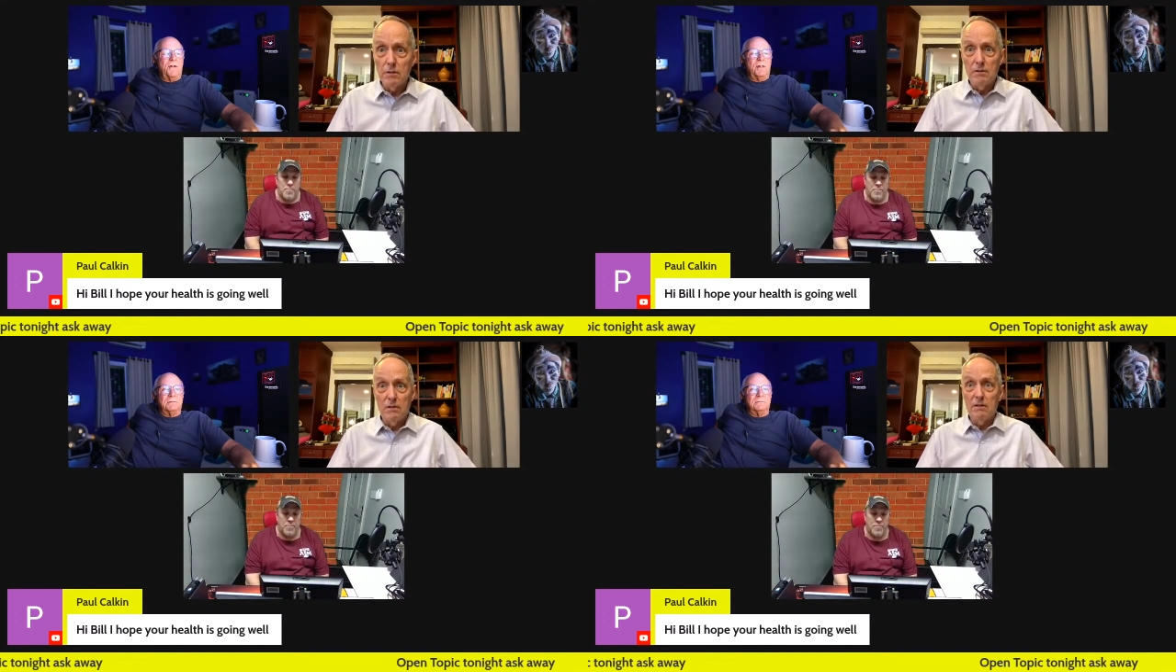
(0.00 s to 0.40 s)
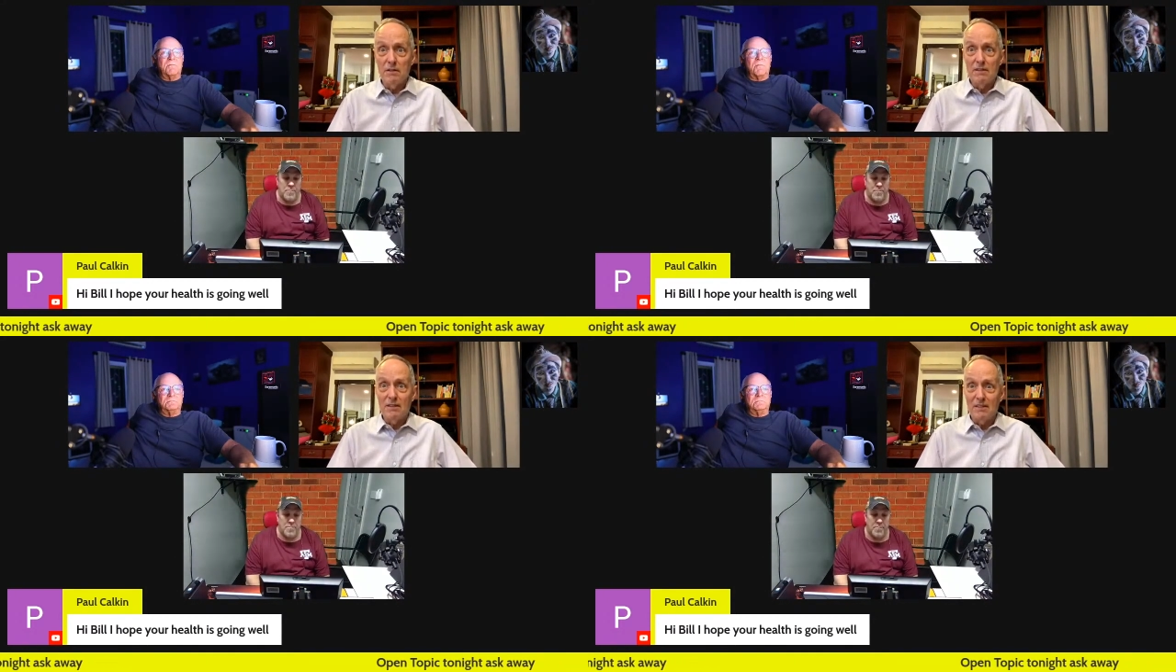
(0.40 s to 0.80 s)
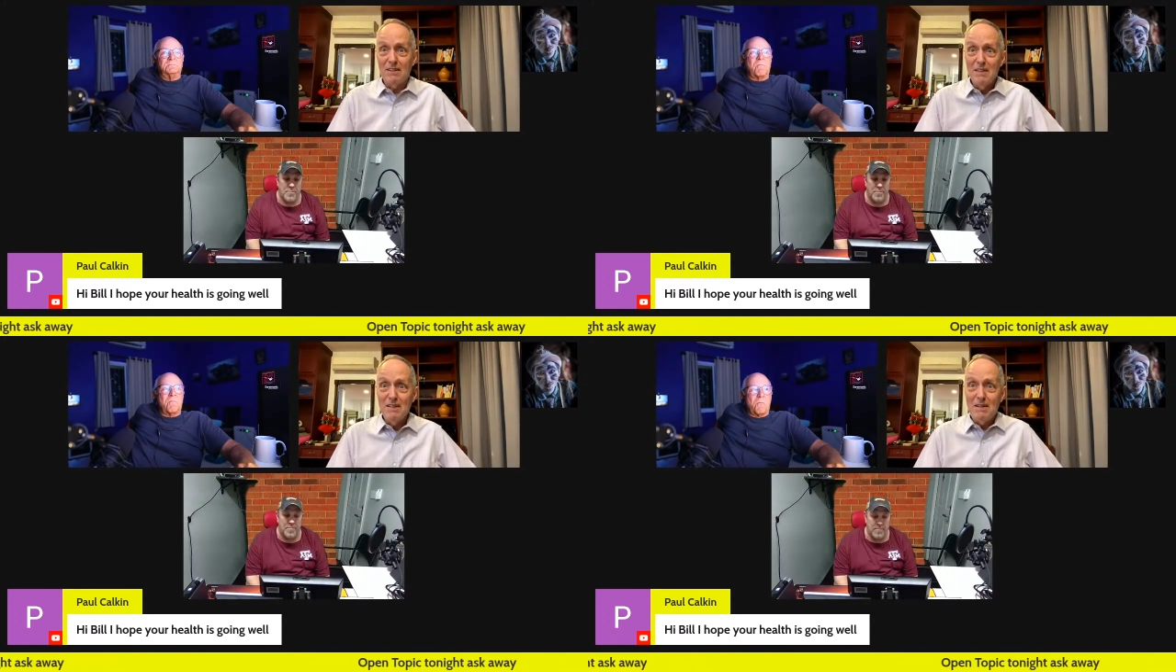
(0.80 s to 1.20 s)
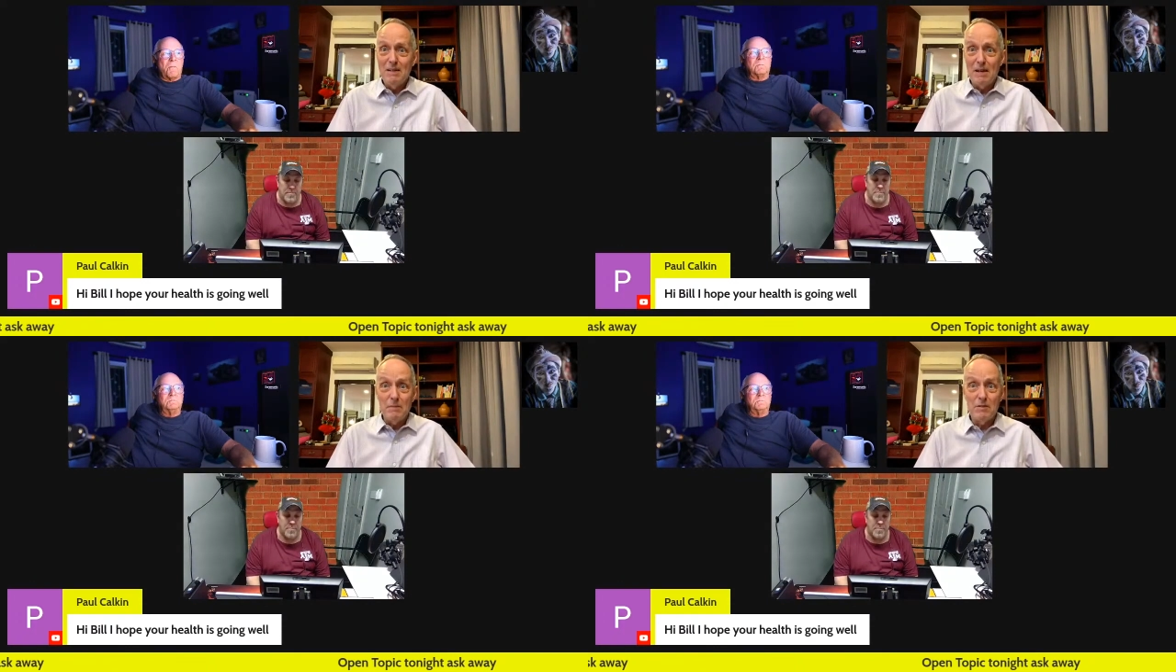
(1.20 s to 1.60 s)
Mm-hmm.
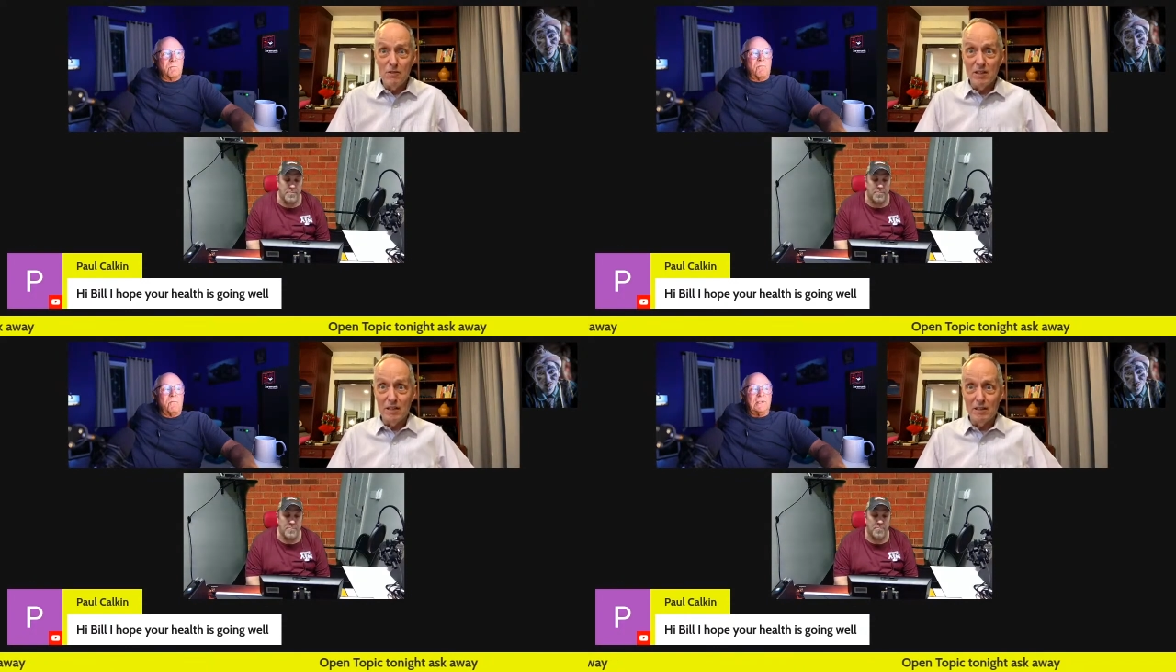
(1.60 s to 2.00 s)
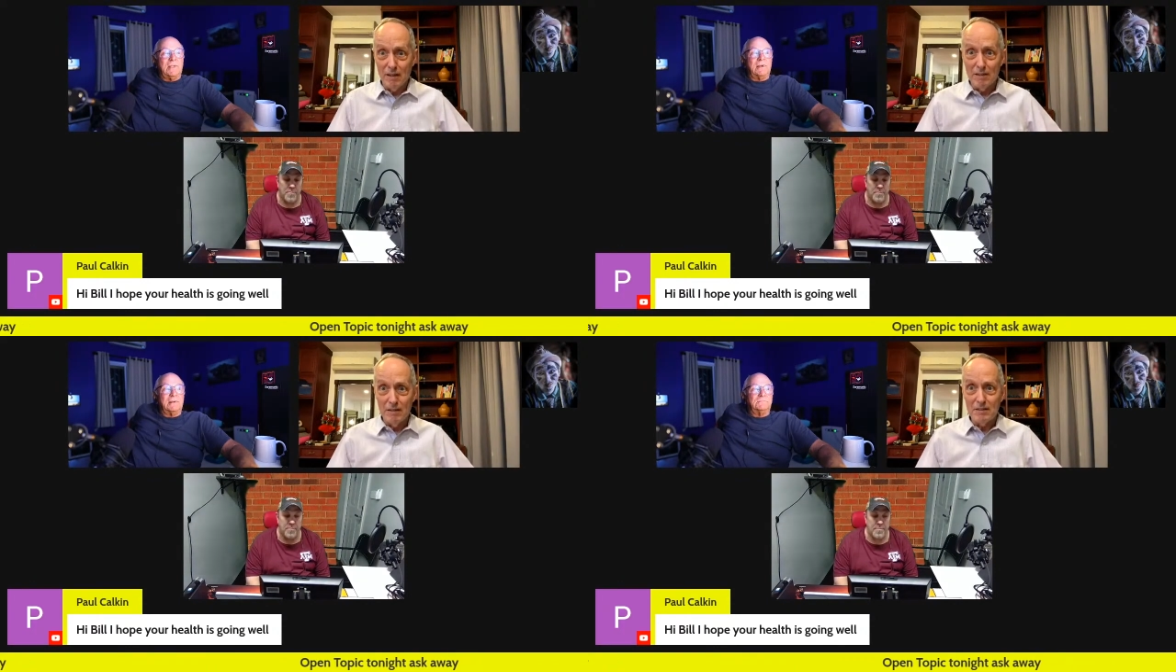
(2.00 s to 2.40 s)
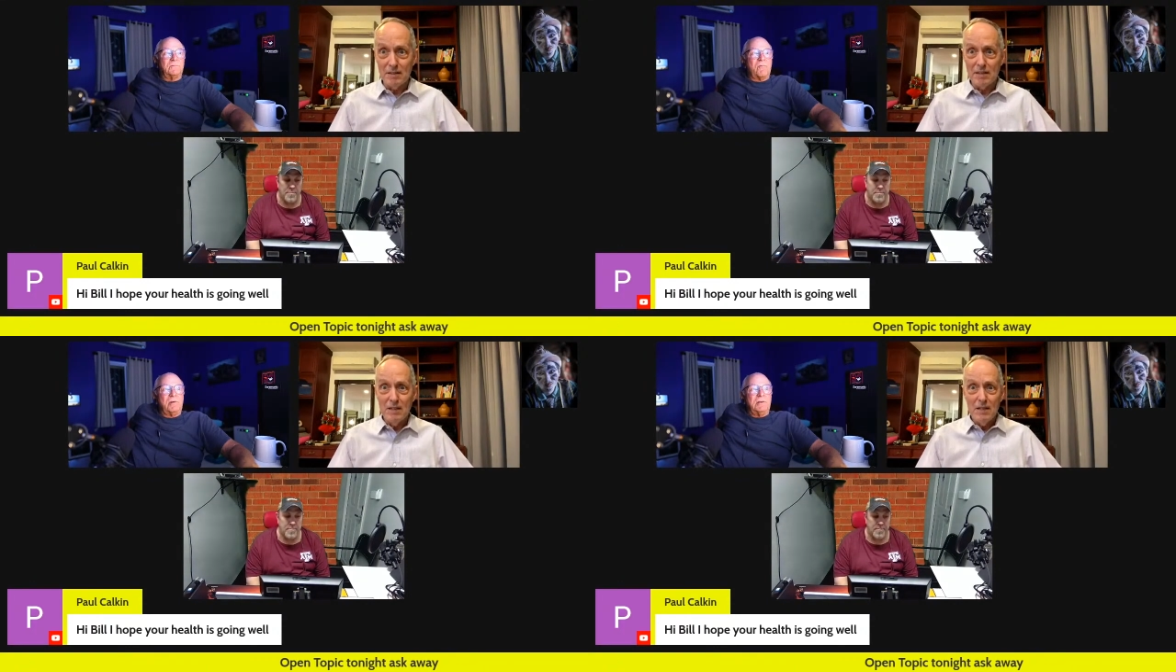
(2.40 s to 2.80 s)
I mean, really, yeah. I